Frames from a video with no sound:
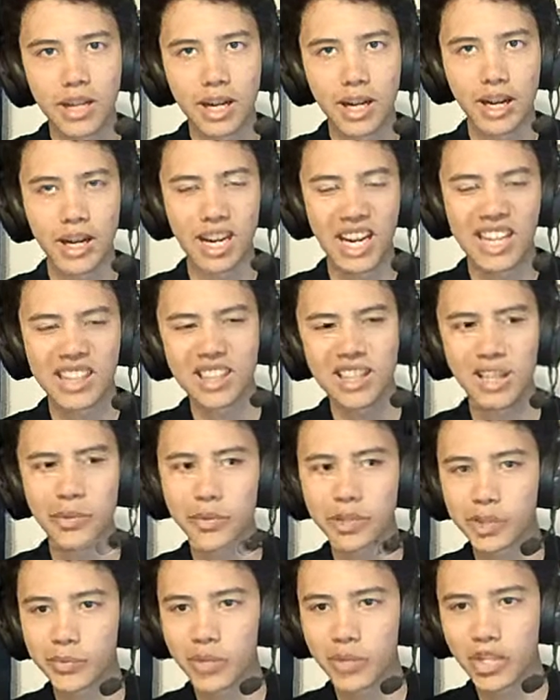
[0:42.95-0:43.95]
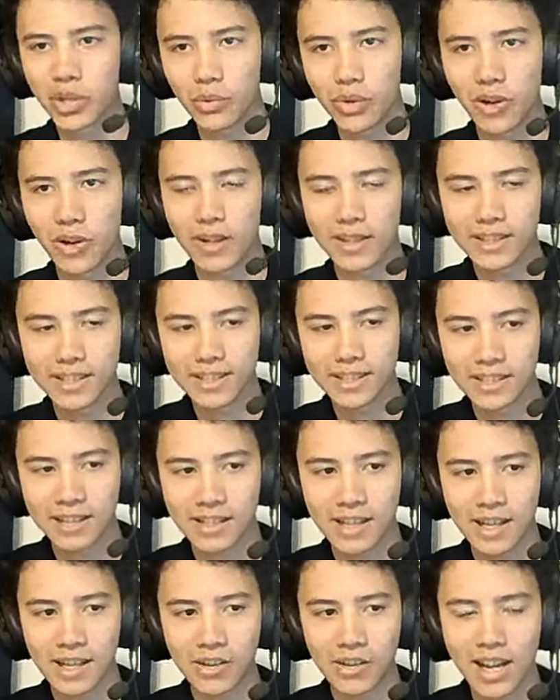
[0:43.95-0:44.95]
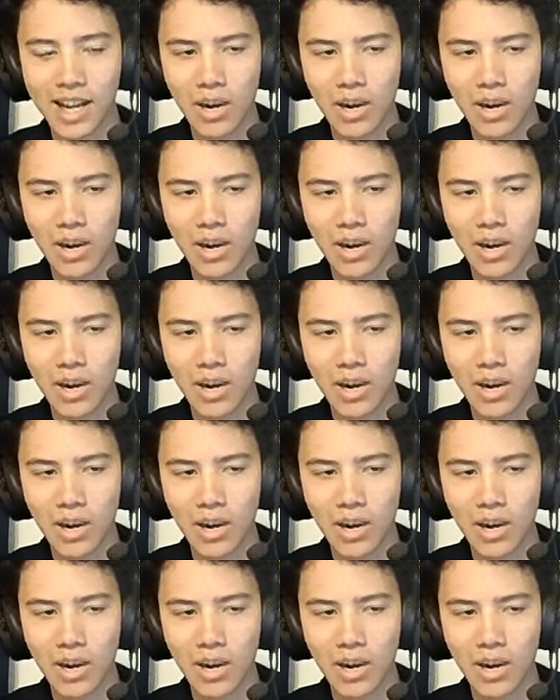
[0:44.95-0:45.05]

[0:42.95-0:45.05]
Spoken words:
I think it works pretty well. I tested it out.